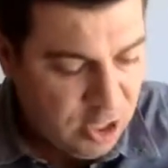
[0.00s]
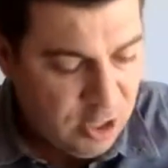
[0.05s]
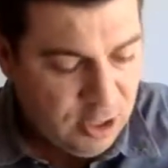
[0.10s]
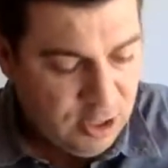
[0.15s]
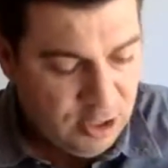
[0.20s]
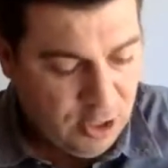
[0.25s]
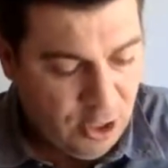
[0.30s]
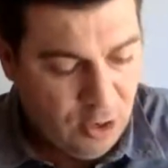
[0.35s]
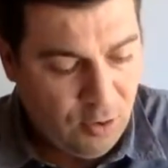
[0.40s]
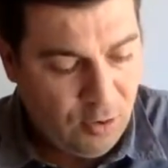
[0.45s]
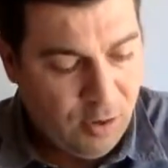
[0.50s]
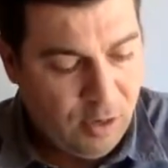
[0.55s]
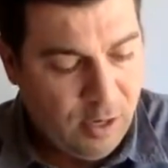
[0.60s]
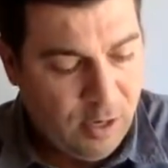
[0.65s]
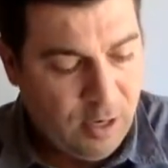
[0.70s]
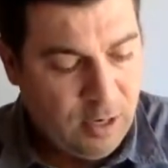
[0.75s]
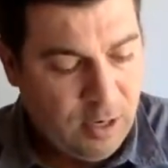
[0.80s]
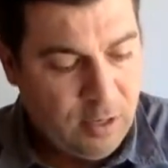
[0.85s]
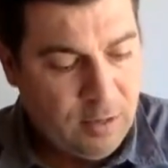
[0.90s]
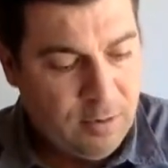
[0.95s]
So
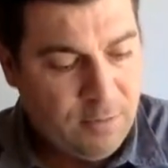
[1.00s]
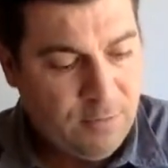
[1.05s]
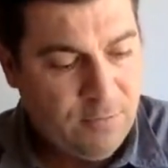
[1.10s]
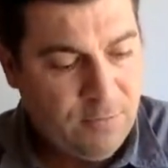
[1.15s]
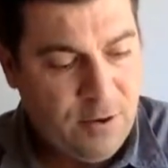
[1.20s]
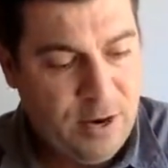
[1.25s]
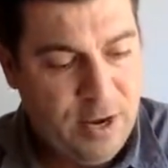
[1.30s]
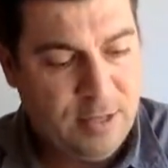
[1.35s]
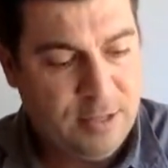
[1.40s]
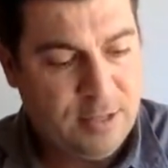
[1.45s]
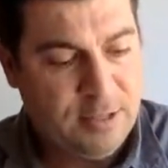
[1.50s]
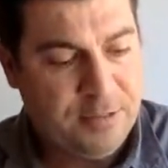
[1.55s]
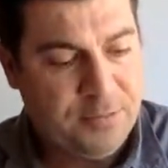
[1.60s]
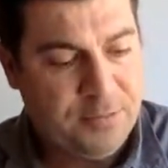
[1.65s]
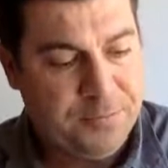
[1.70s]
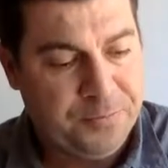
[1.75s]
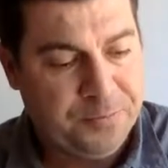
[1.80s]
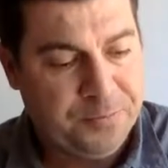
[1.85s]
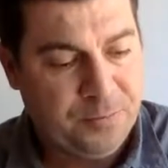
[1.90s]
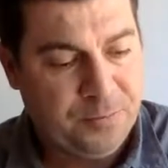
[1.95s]
friends,
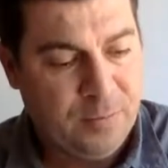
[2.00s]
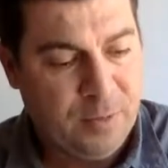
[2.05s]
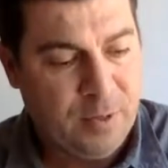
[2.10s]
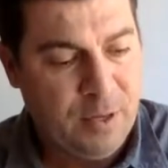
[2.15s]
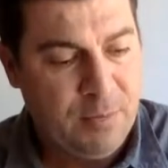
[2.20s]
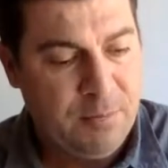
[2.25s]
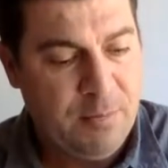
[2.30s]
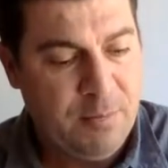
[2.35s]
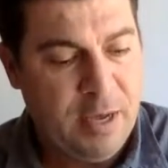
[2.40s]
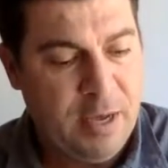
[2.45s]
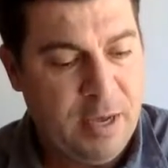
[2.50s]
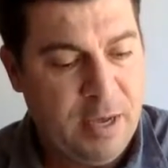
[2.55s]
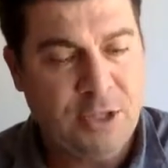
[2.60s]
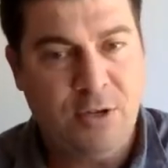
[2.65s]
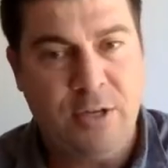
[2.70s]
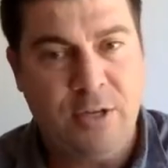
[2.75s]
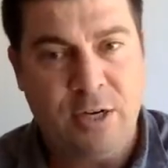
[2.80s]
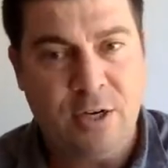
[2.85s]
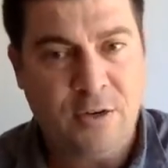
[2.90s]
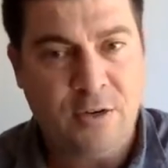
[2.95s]
make
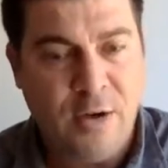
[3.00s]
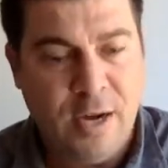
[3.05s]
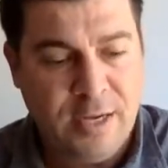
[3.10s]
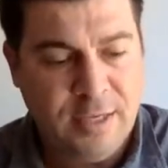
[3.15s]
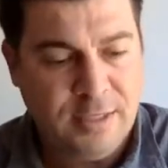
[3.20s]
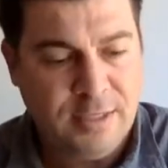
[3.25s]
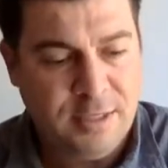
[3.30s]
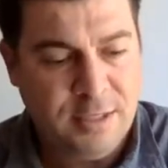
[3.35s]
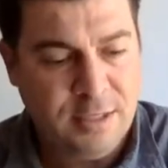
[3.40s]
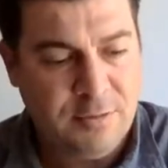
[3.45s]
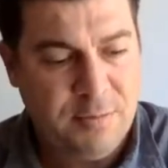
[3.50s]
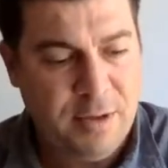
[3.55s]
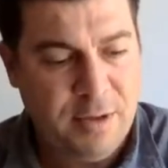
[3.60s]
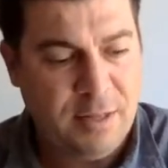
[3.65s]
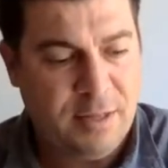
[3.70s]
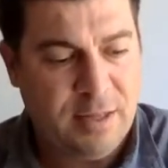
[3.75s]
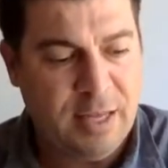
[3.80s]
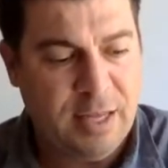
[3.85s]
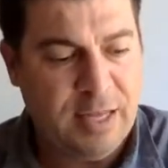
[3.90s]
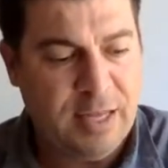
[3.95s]
sure that Christ is the
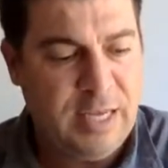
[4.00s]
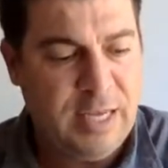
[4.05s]
main thing.